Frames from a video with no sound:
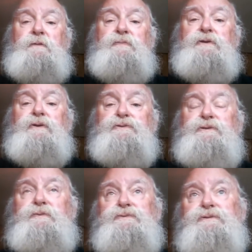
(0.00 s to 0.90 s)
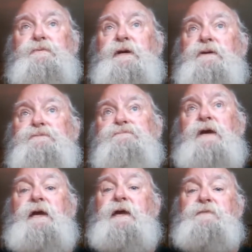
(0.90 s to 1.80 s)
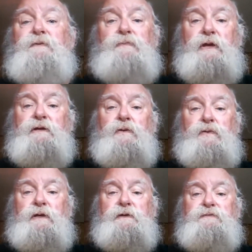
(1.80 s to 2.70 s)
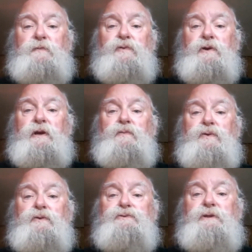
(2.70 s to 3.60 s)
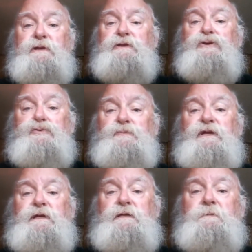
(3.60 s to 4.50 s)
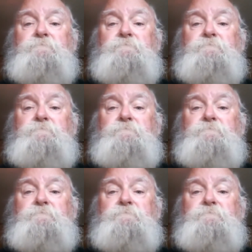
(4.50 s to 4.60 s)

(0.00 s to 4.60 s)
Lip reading: because it was about a half a block away from where I worked, and he knew me.